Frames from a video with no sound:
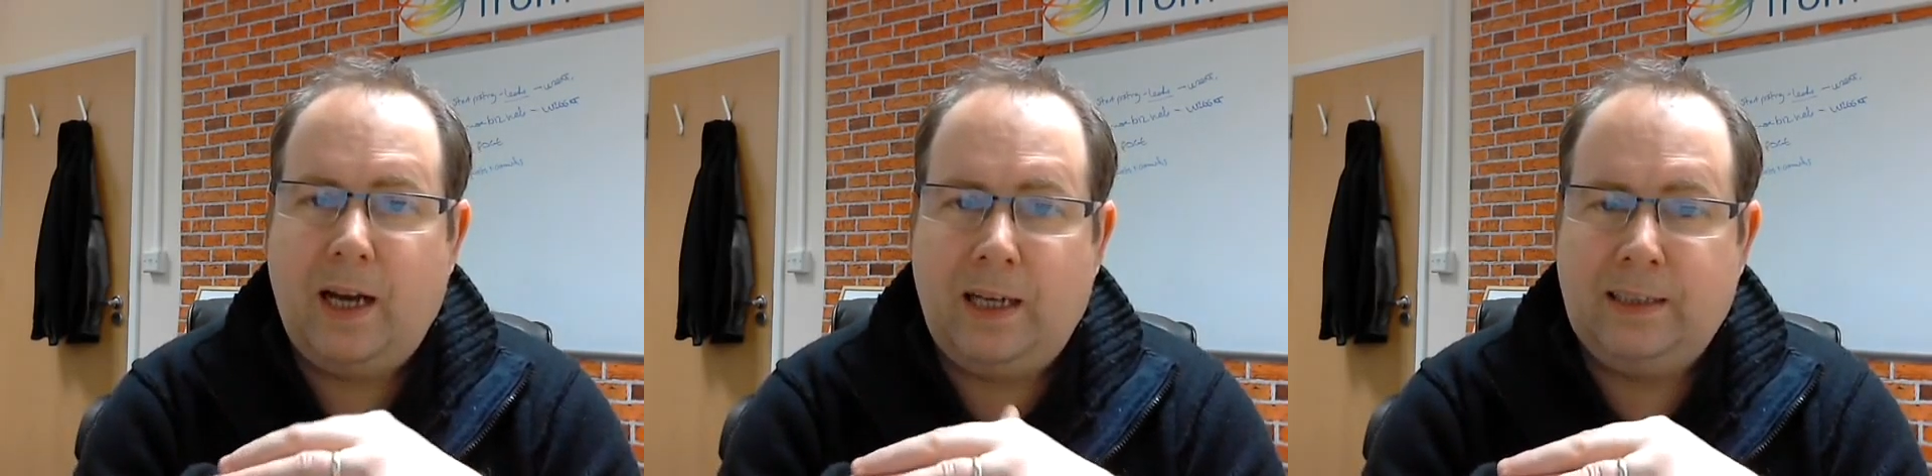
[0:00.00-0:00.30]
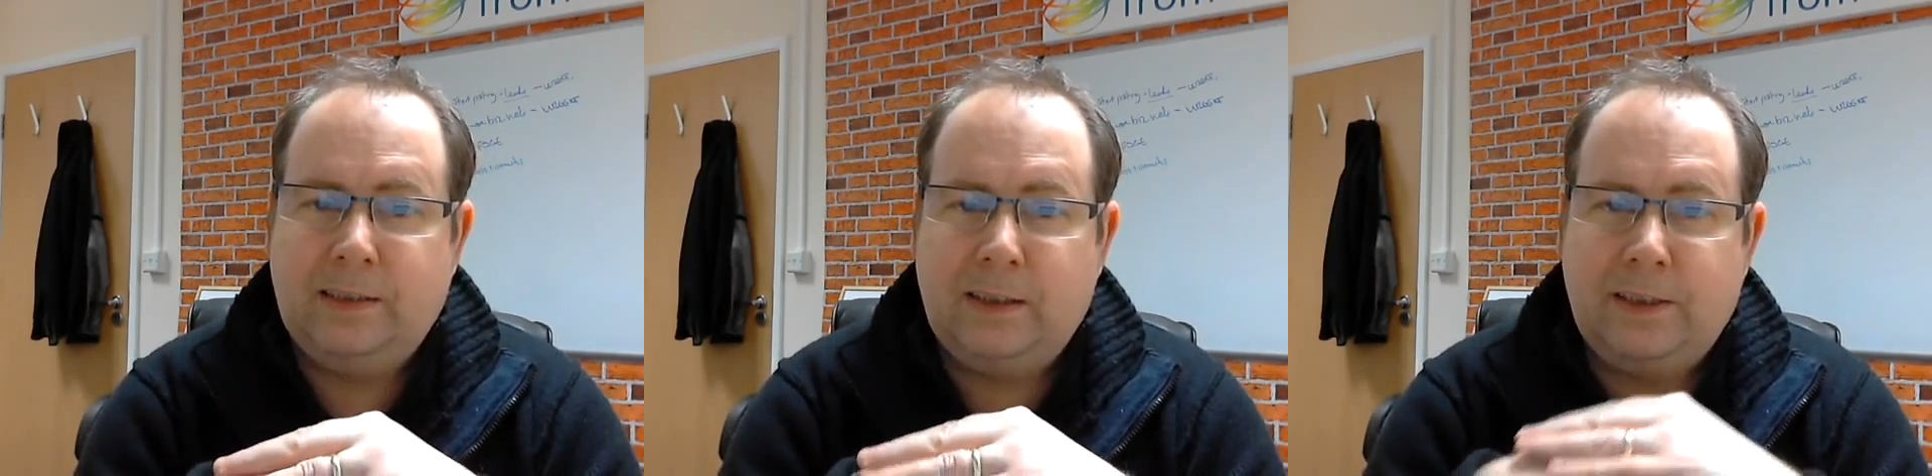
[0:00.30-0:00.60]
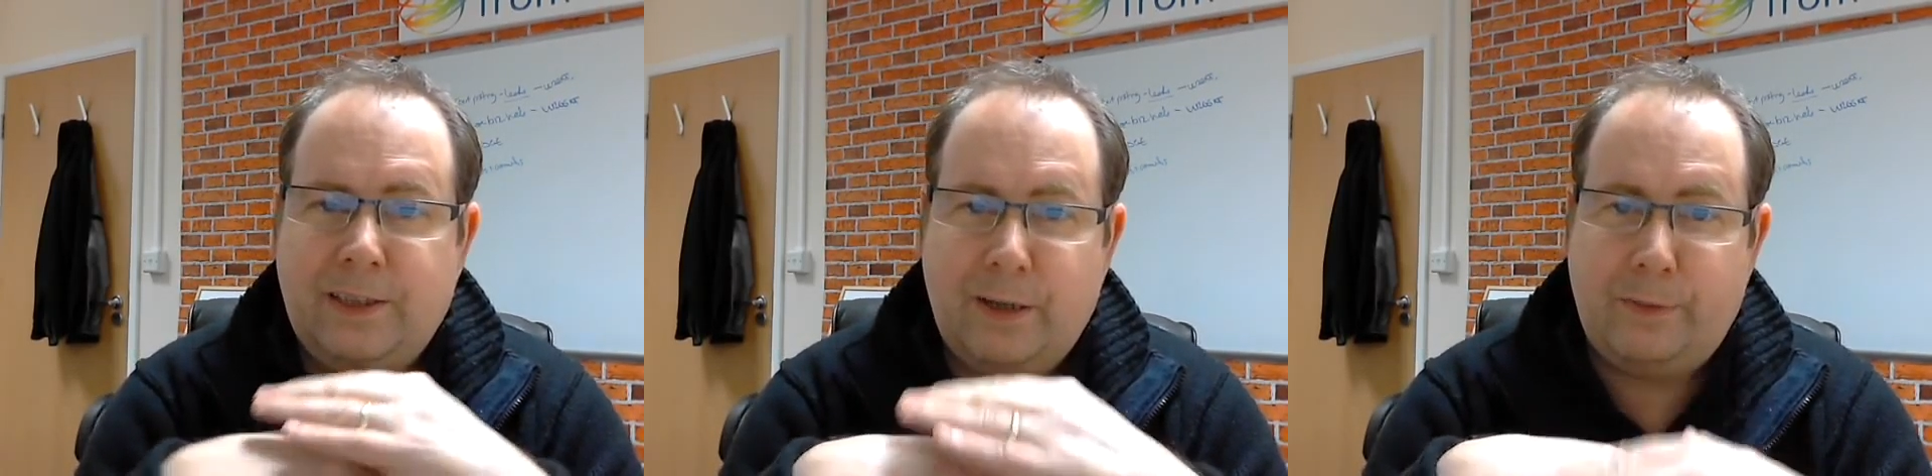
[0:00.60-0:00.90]

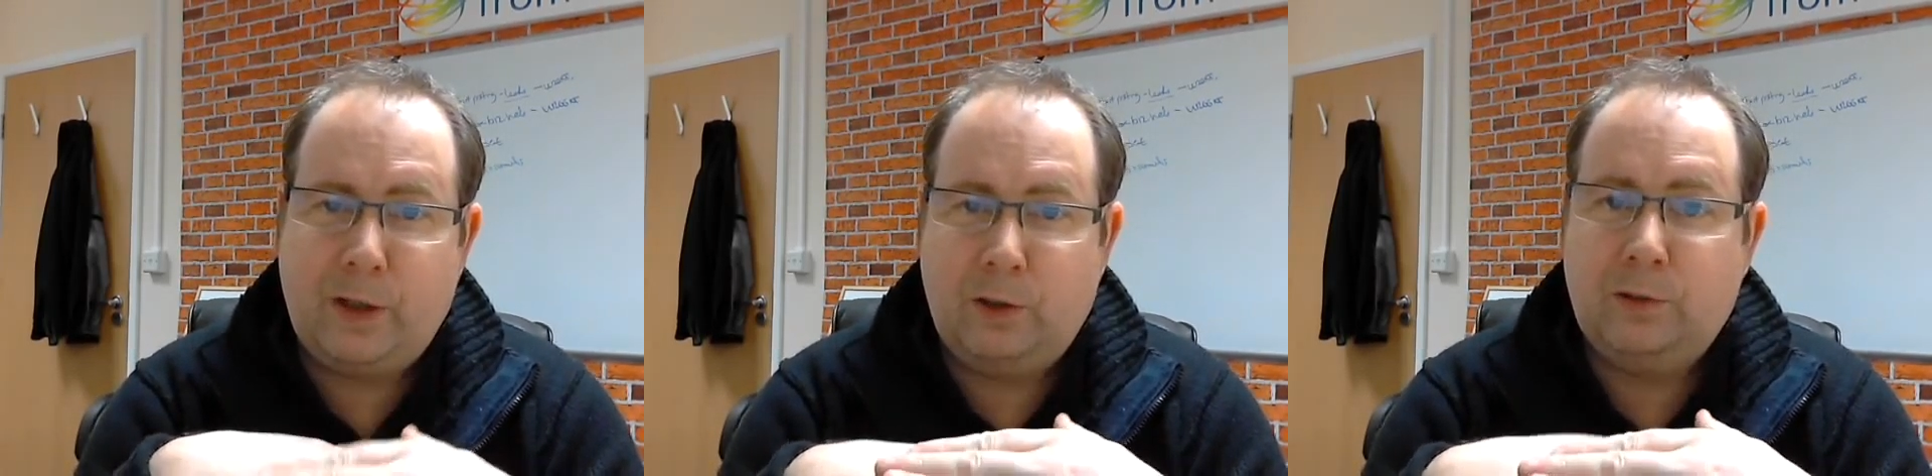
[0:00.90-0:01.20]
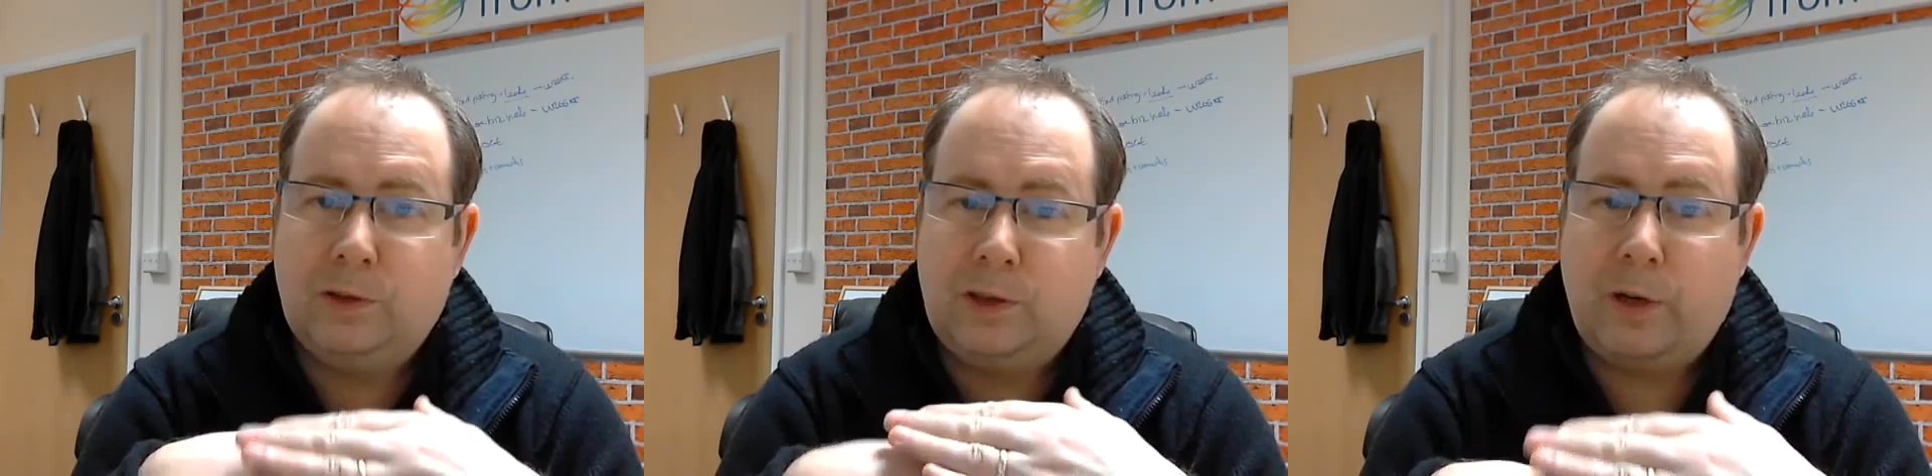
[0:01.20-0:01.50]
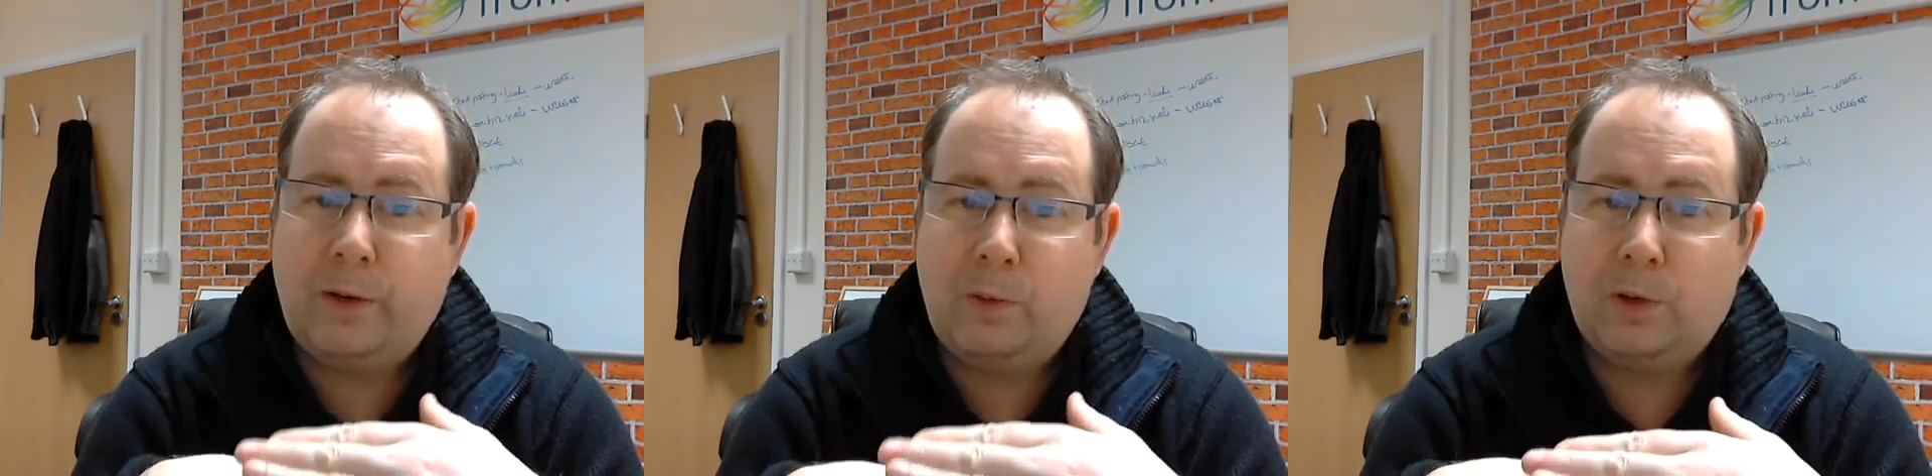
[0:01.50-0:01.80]
and difficult and
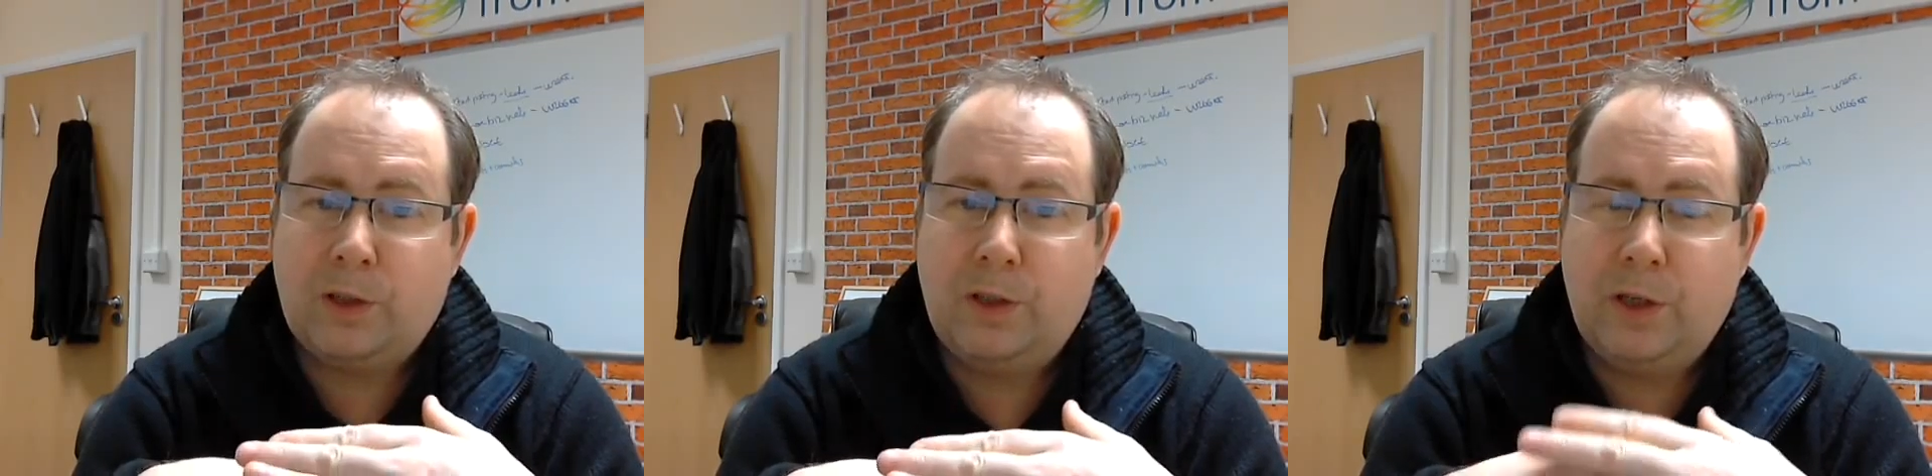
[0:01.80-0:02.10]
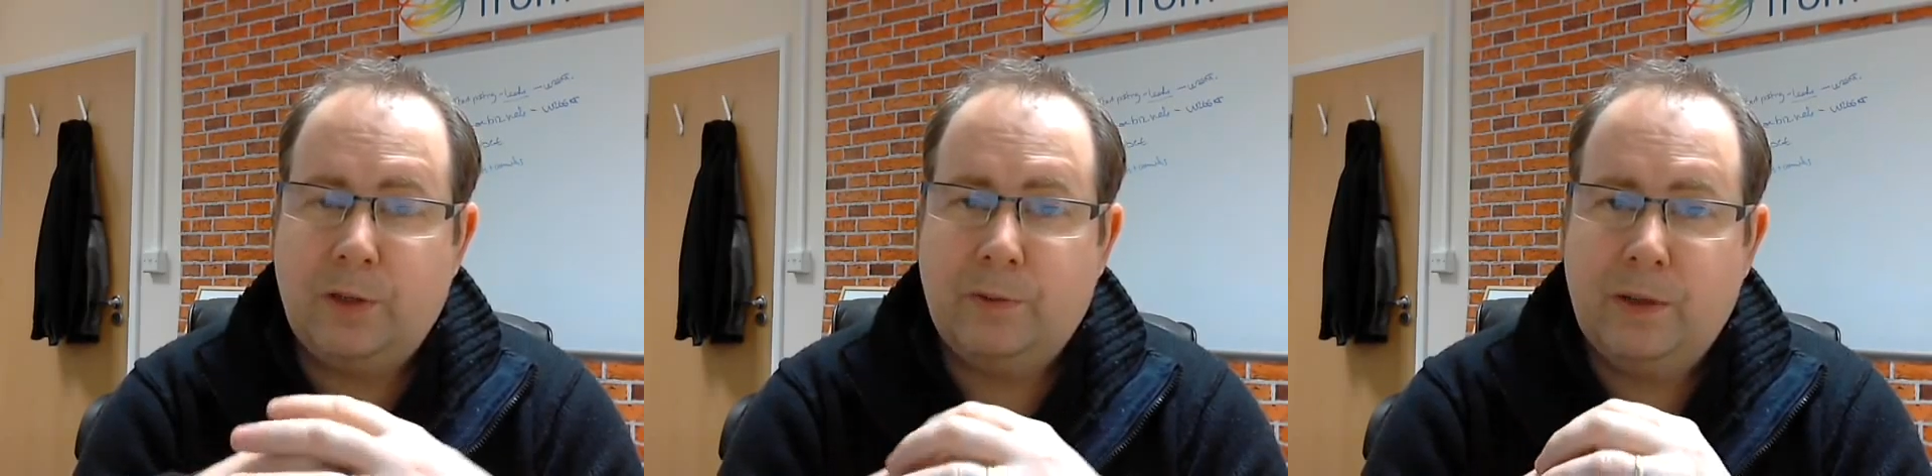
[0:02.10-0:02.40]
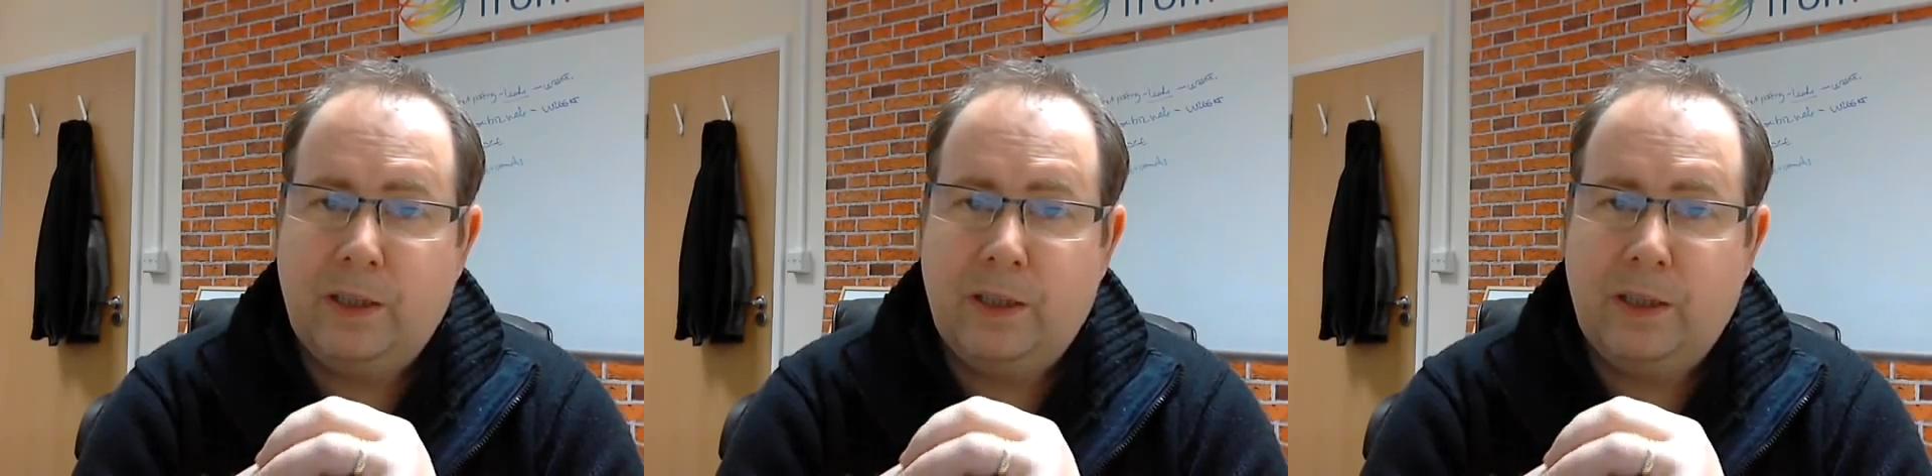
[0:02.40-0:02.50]
knowing what to do.